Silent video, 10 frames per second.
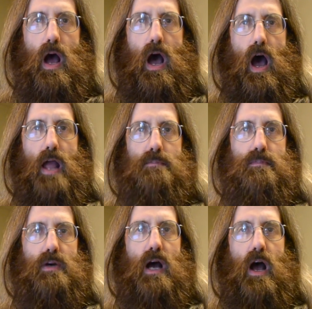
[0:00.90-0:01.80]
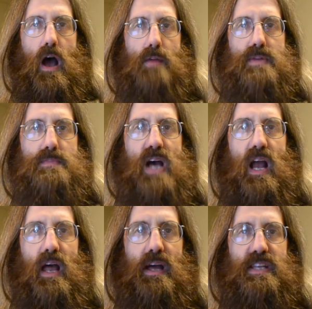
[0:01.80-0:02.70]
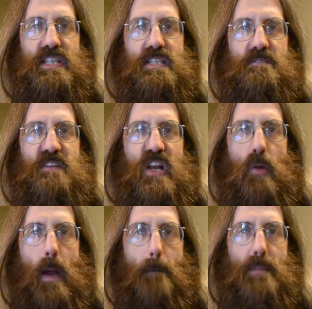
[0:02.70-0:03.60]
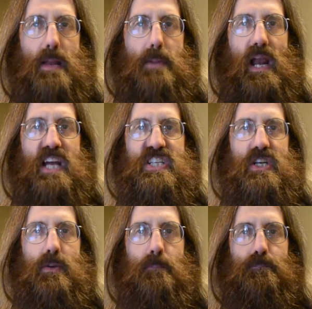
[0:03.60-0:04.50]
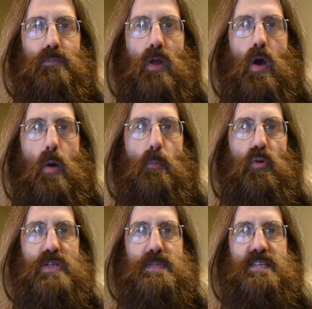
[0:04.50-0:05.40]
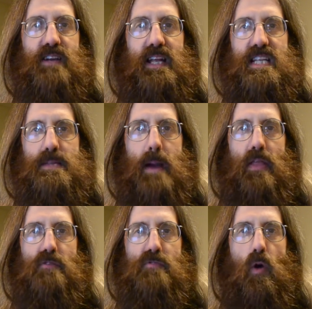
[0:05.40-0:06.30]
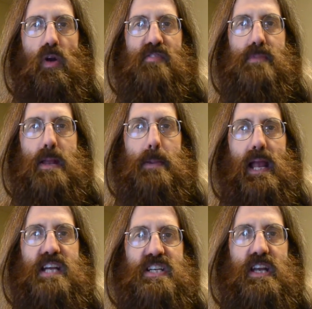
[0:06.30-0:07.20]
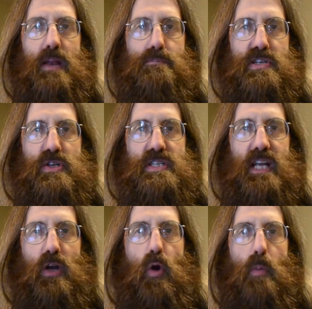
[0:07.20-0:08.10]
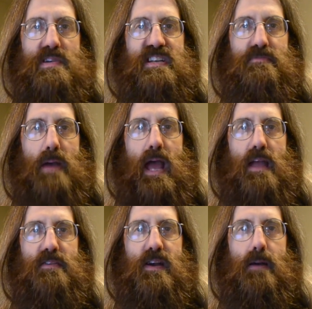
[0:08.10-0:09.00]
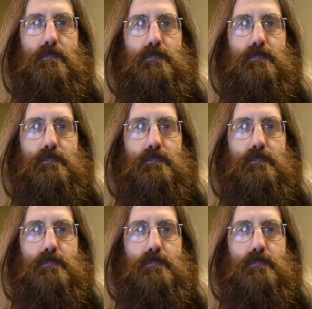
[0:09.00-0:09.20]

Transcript: Hi, I'm Tim Tyler and this is a video about manipulation. More specifically, it's about the role of manipulation in producing cooperative behaviour.